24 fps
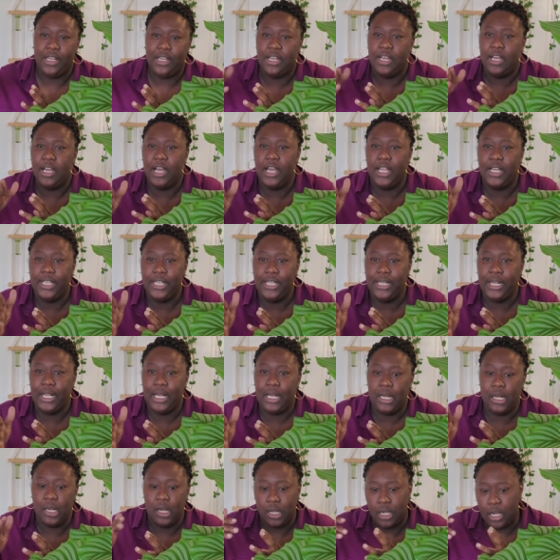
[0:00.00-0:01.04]
cut it
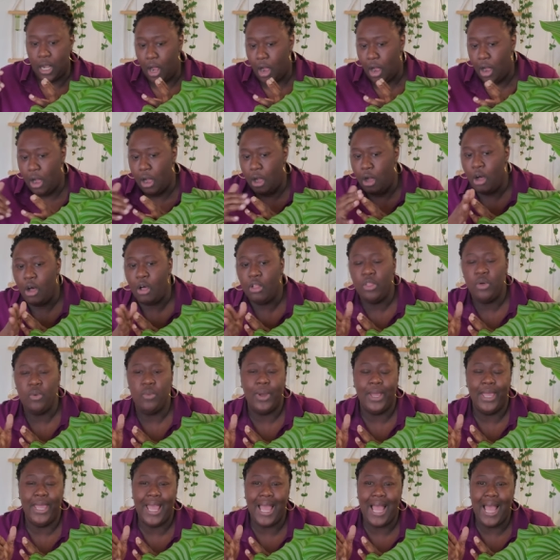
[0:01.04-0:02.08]
all the
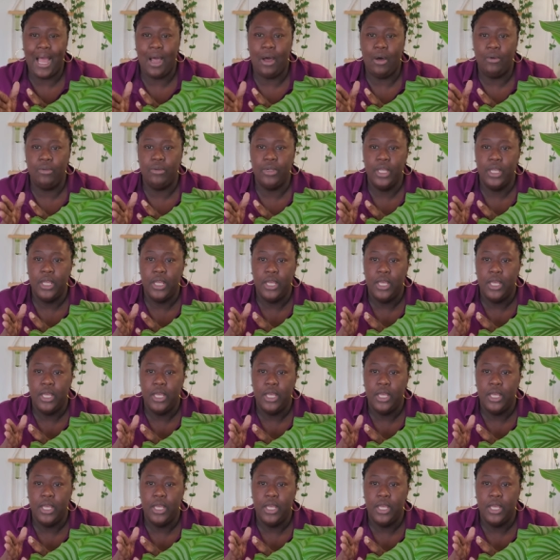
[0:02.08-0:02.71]
way out,